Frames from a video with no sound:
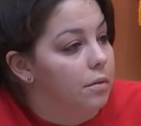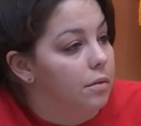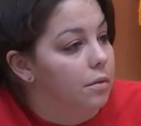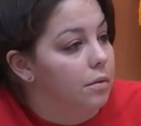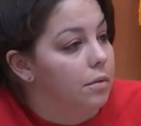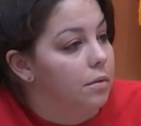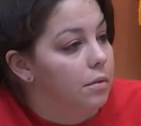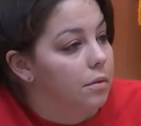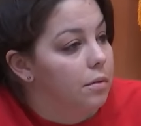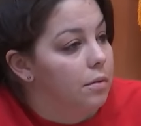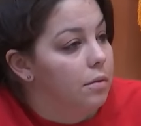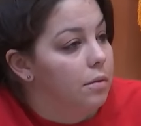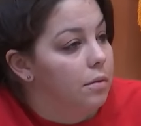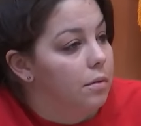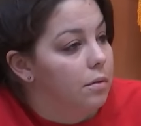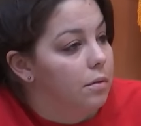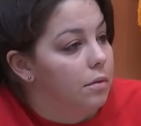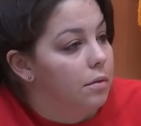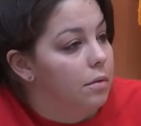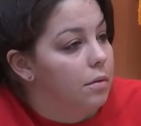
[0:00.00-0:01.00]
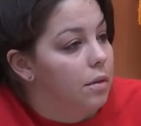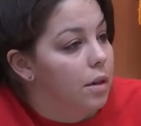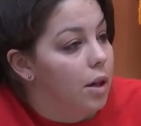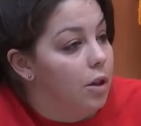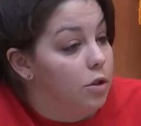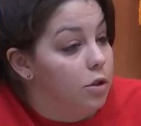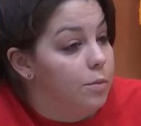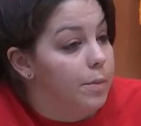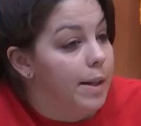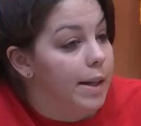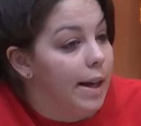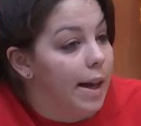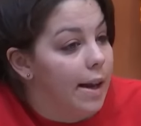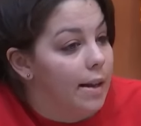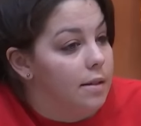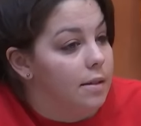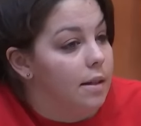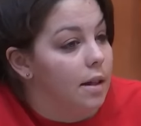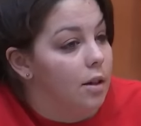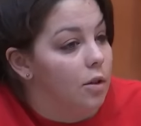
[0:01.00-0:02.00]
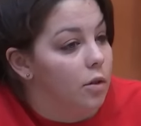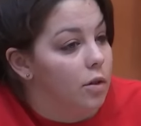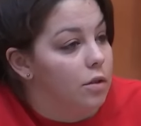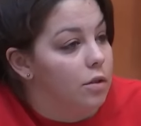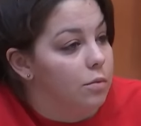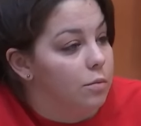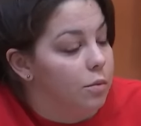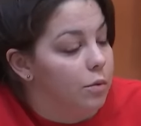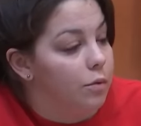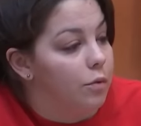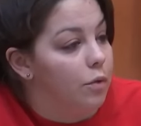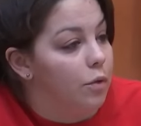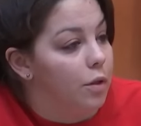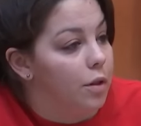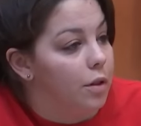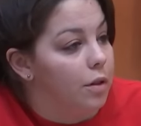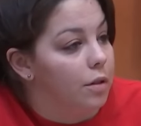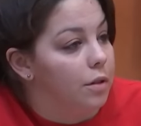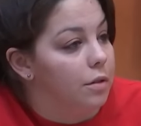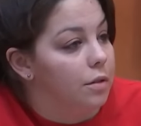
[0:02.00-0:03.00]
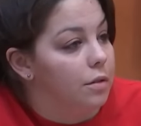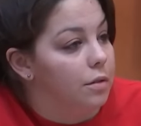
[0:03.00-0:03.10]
I beg your pardon? I was being asked that question before.